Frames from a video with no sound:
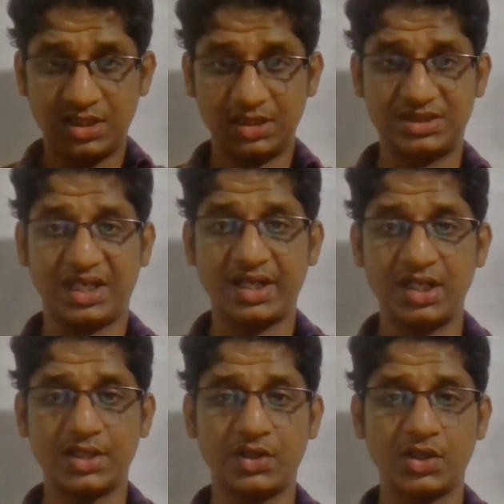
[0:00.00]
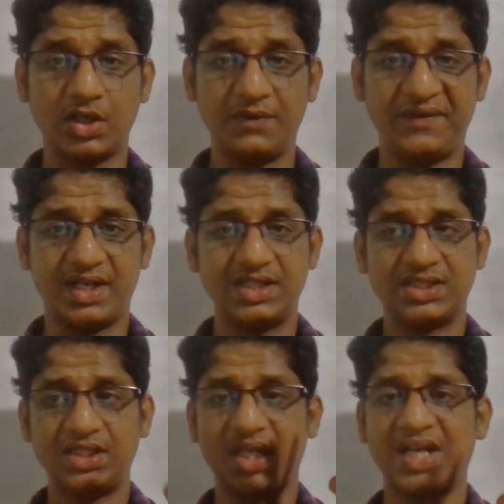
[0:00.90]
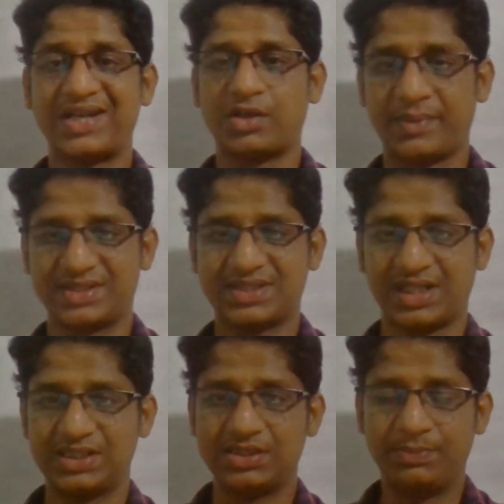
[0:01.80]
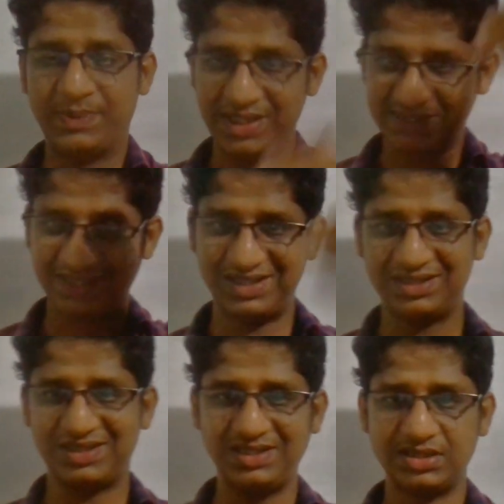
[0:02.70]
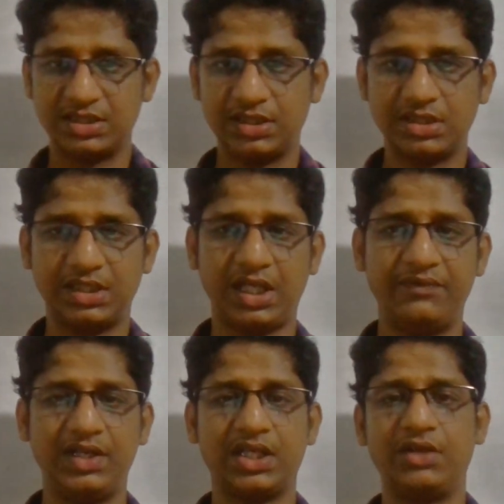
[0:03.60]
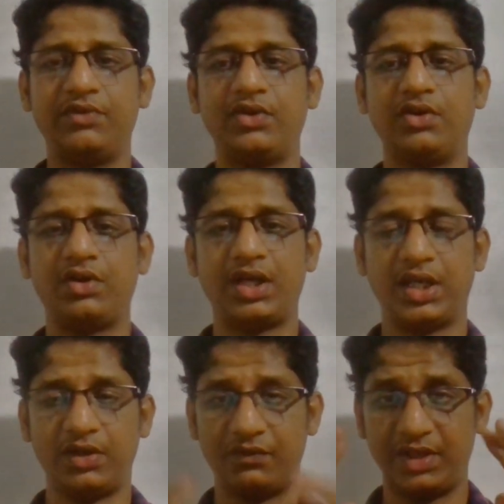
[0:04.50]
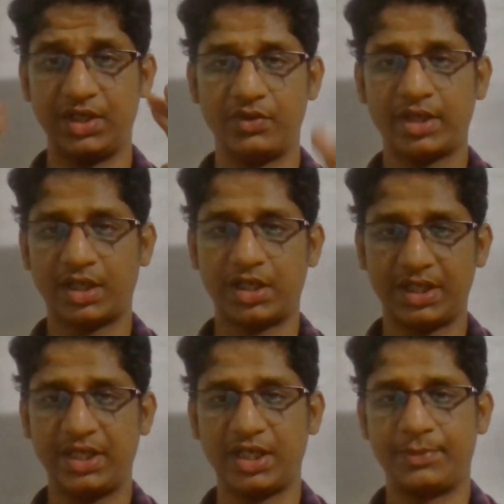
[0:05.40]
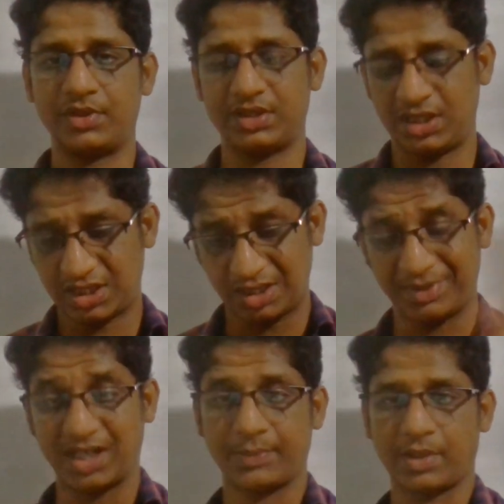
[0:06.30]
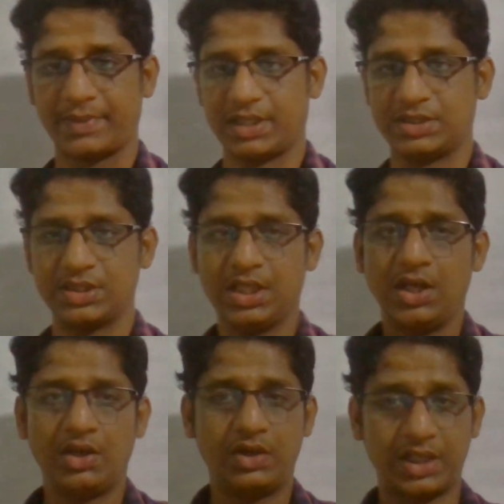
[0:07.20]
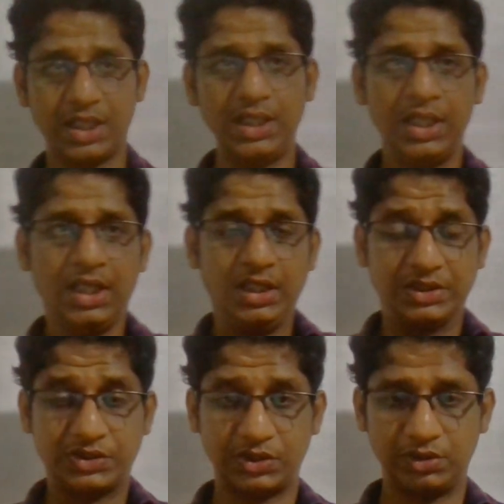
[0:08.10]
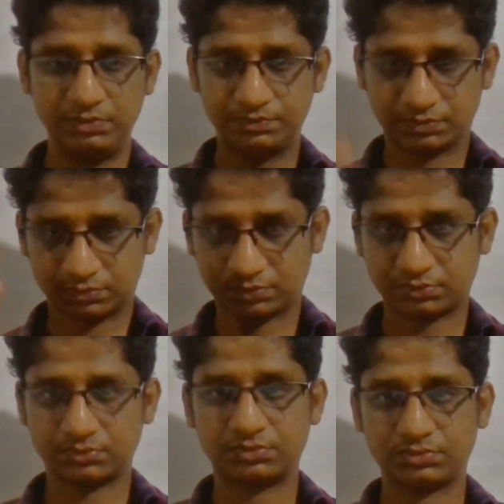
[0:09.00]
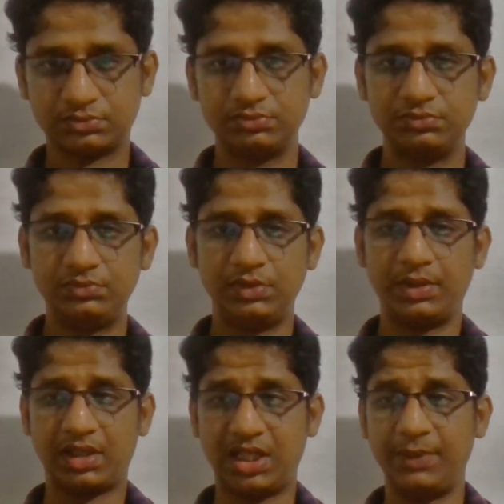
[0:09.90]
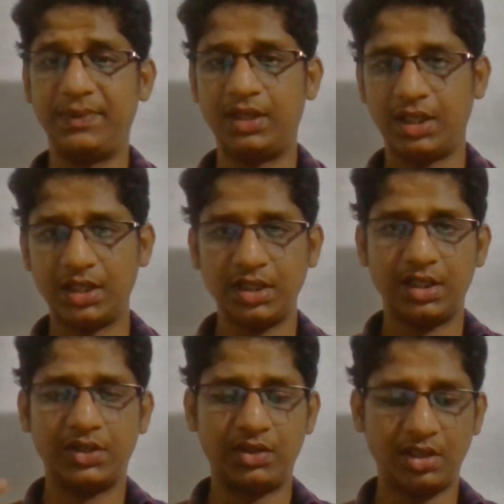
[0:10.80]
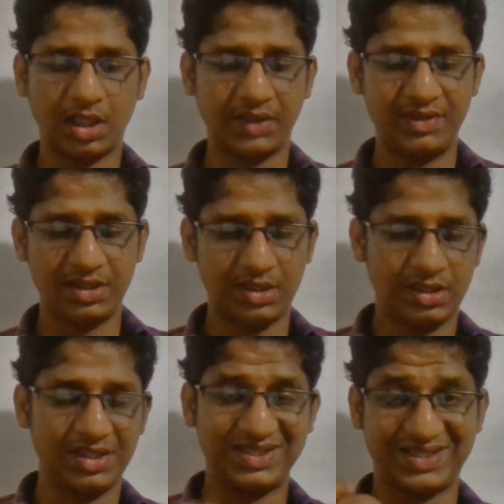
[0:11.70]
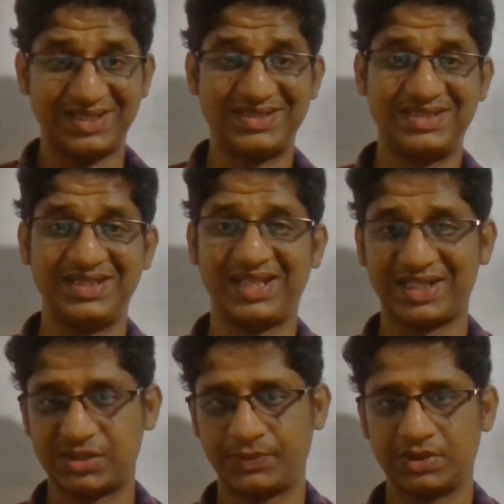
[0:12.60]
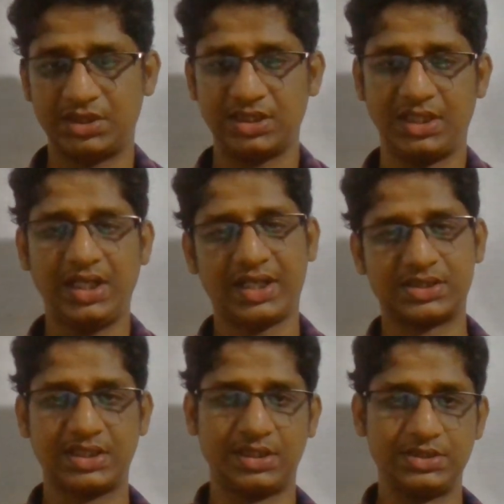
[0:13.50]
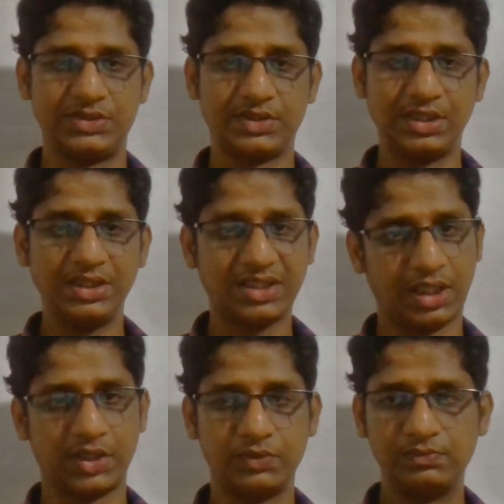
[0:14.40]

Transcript: general electronic configuration and atomic size. Please learn this. That will give you a very good idea about the chemical properties. Okay, so keep learning. Now I will discuss the next portion in the next class. Okay, thank you.